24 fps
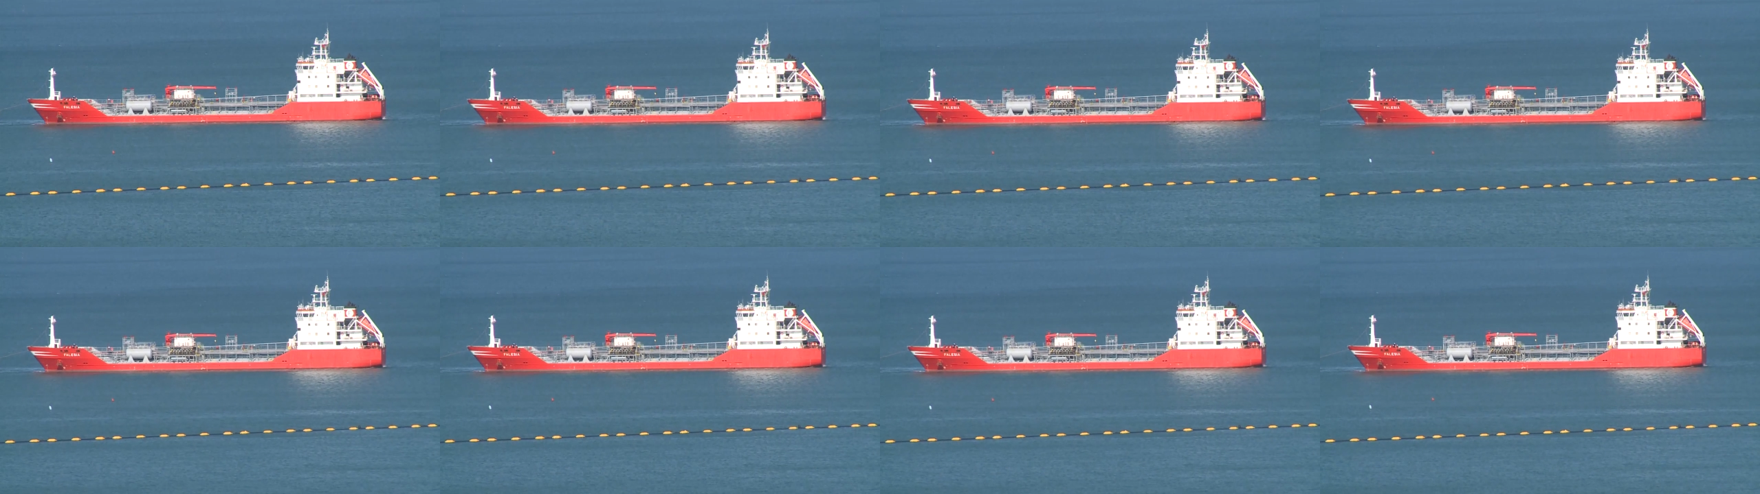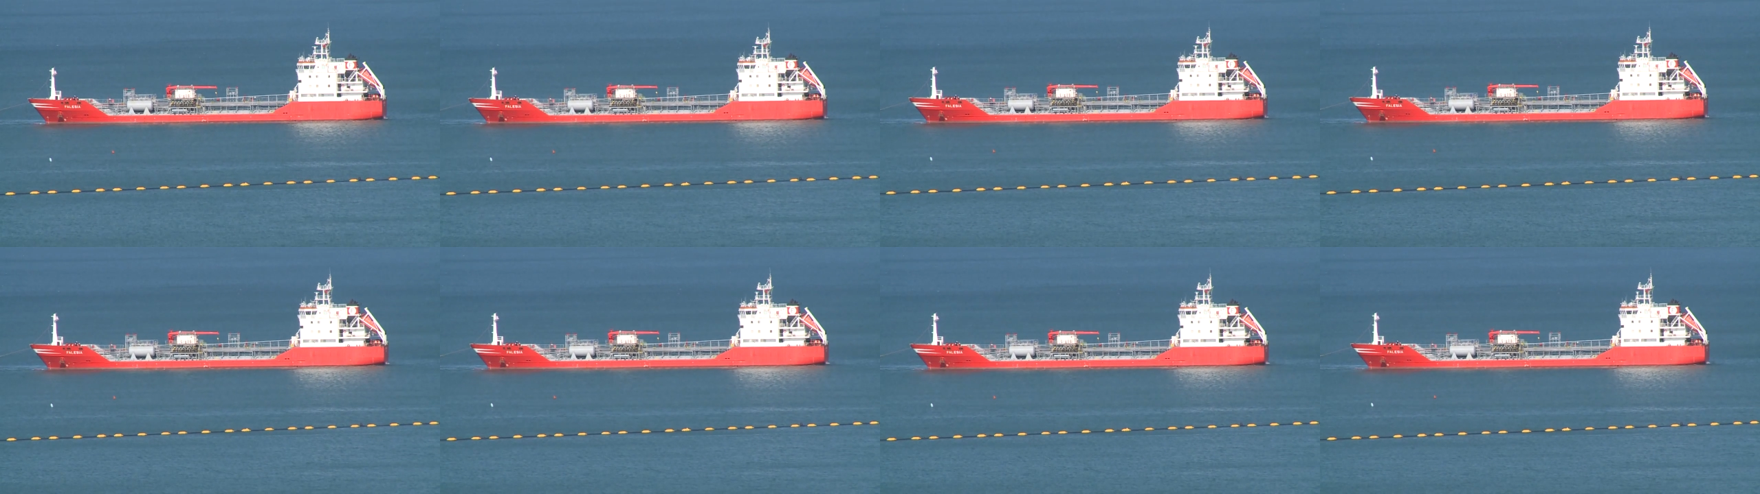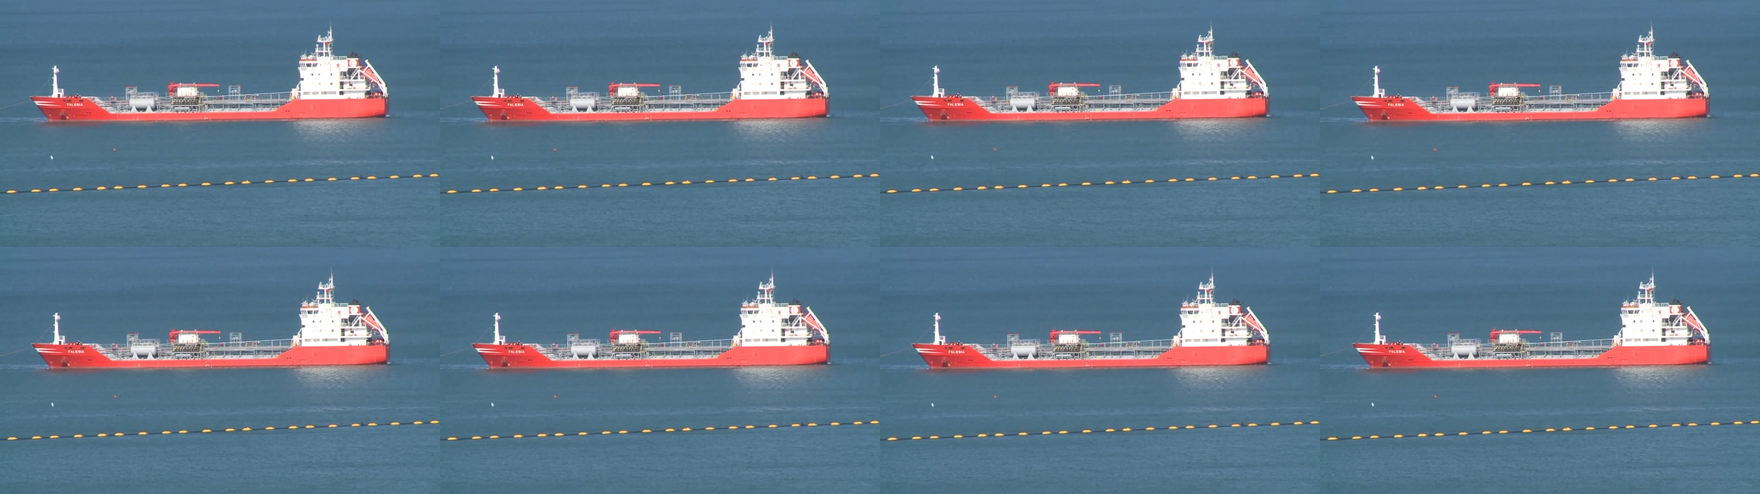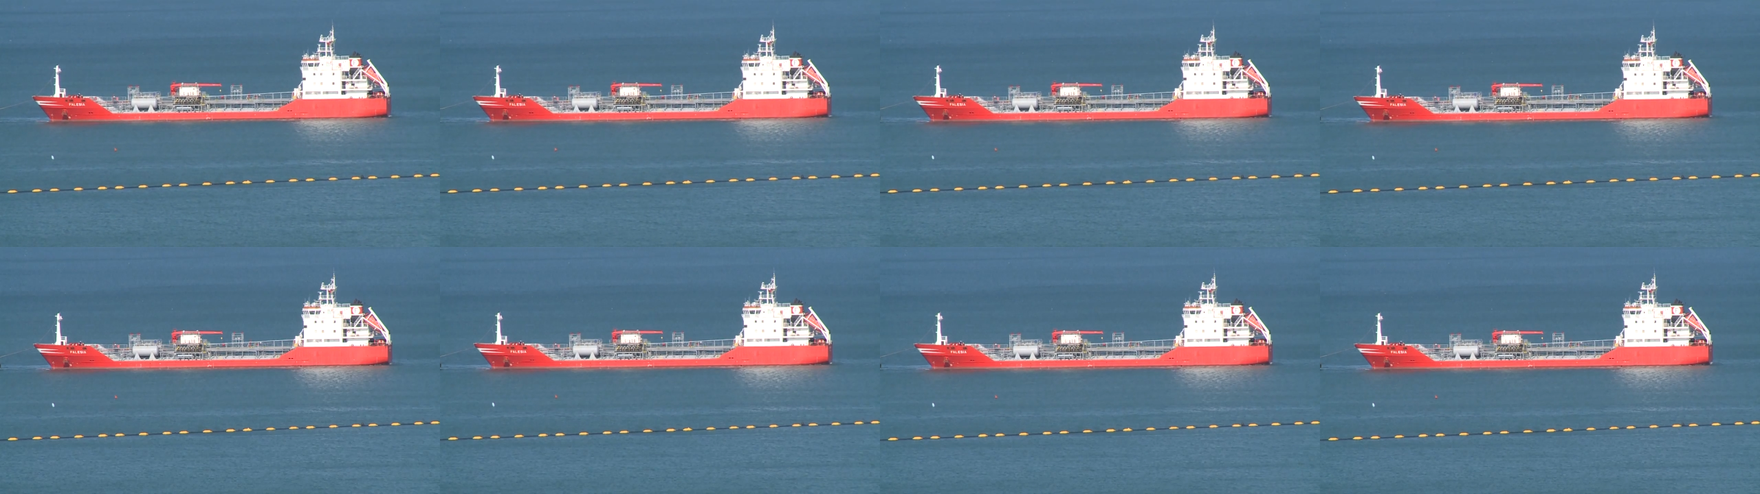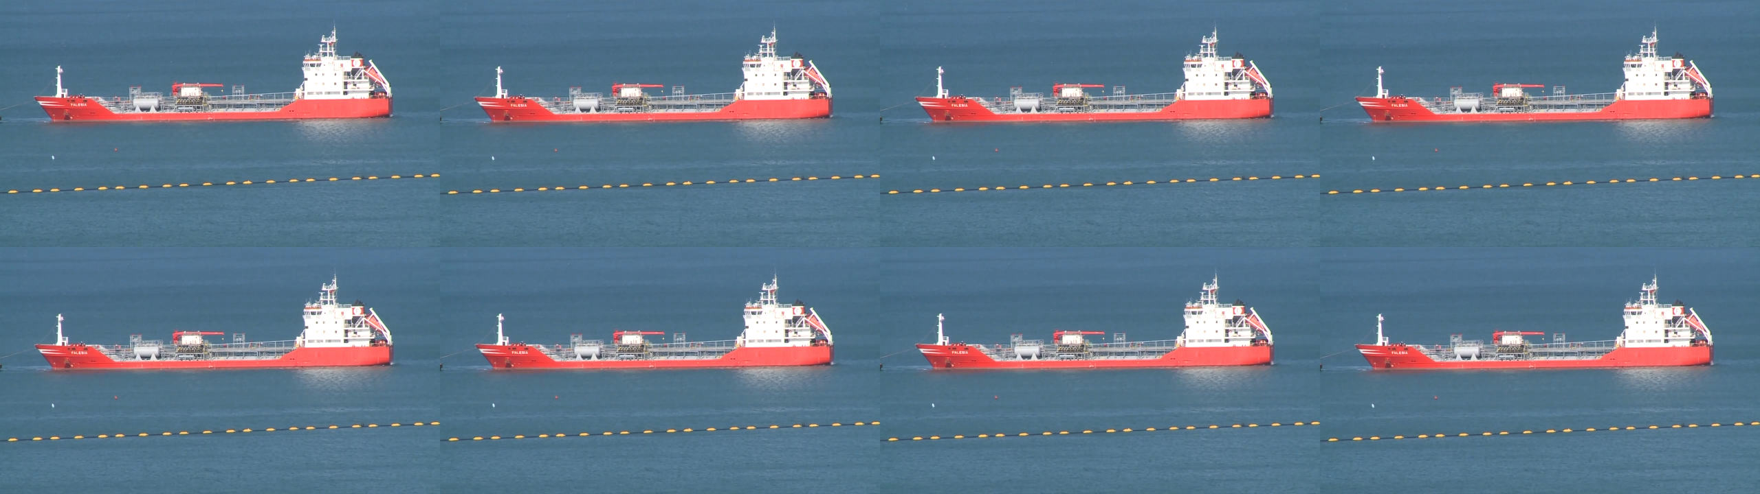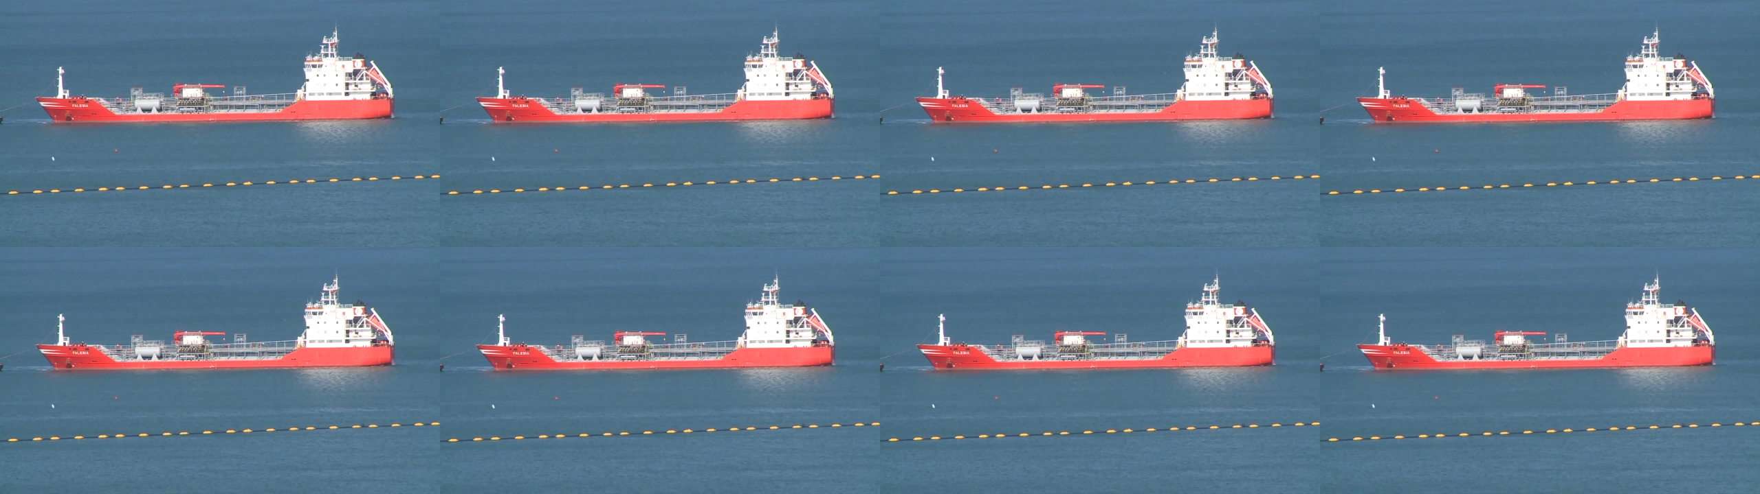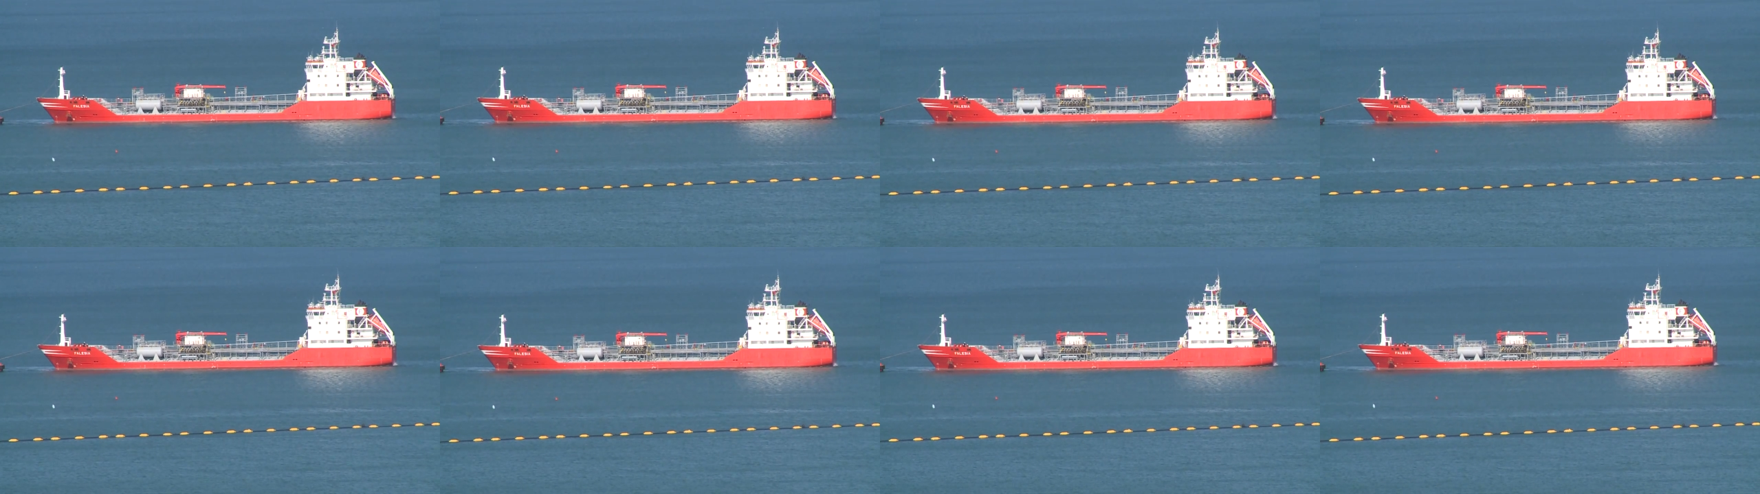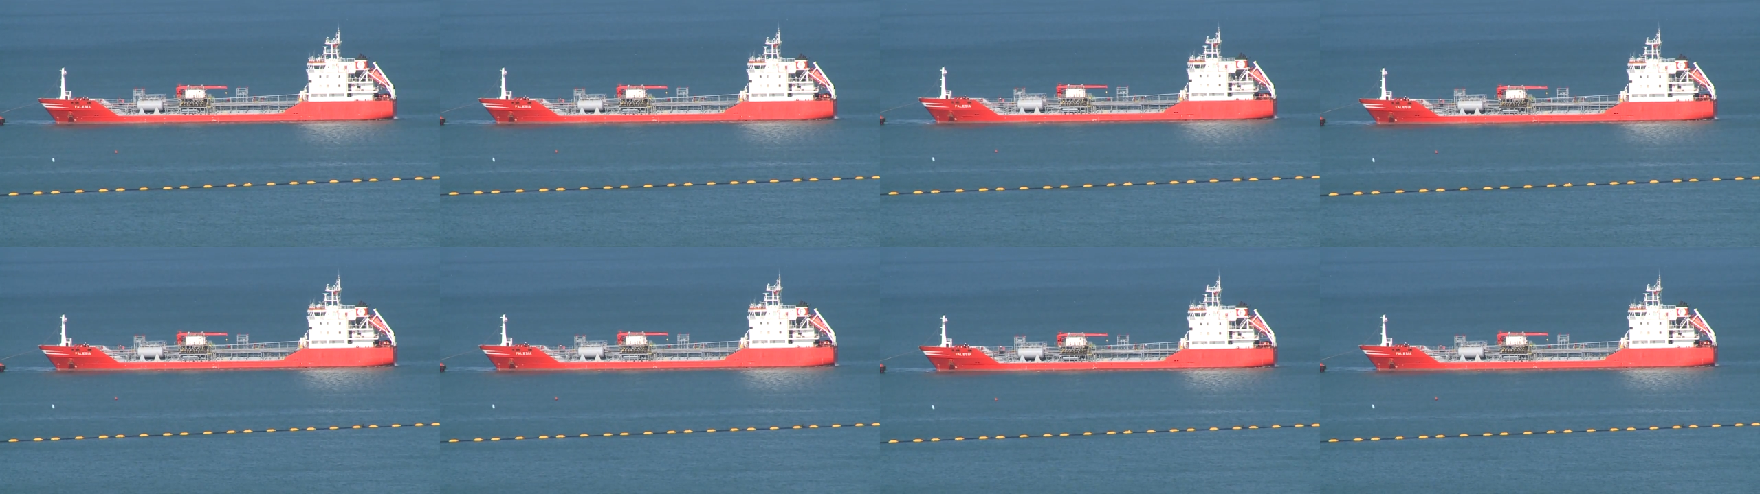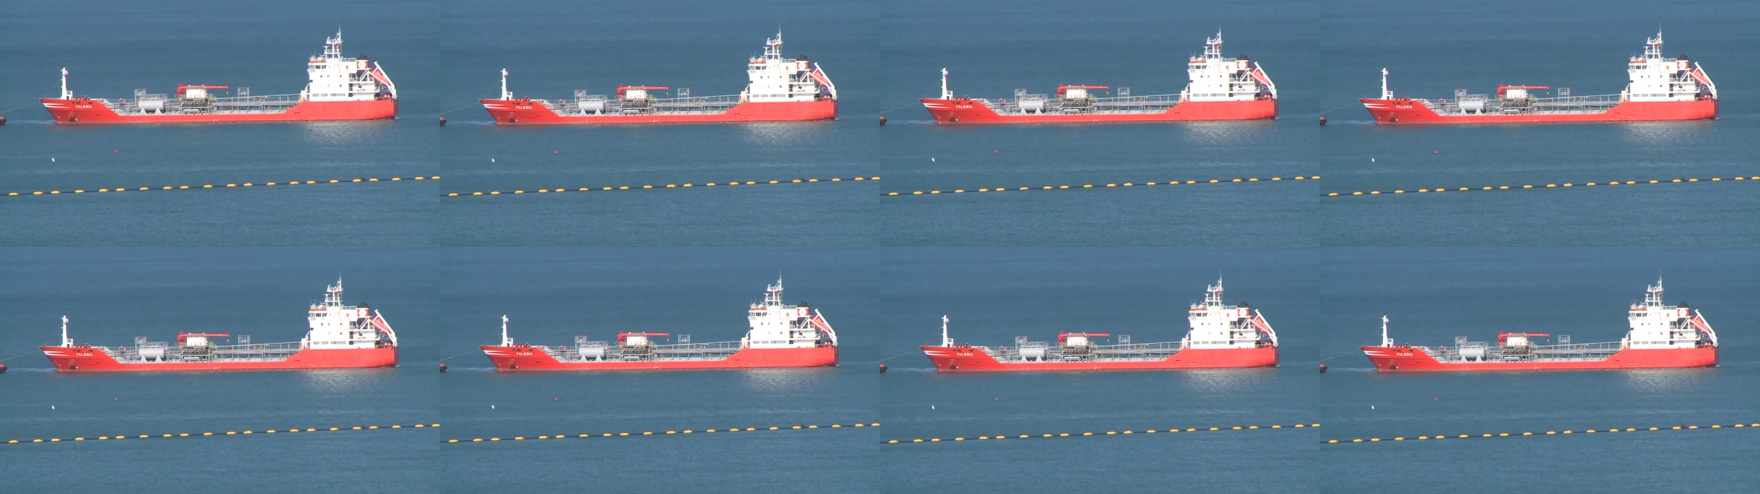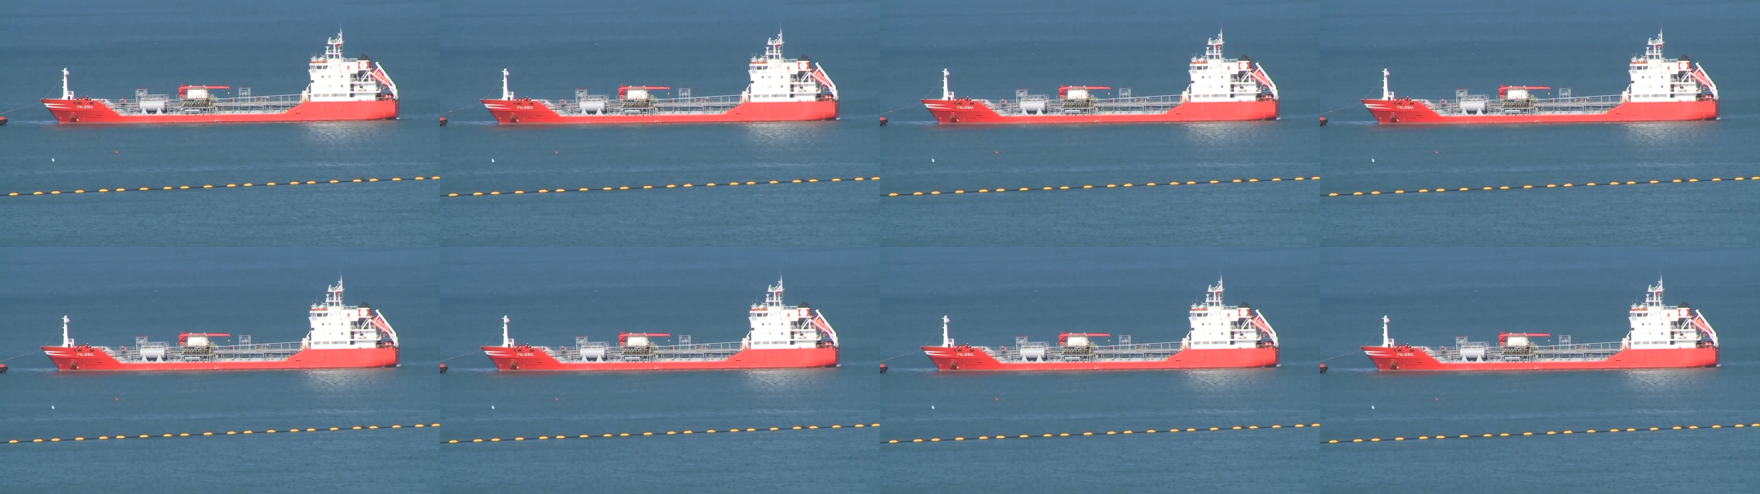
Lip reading: No face is visible, so there are no lips to read.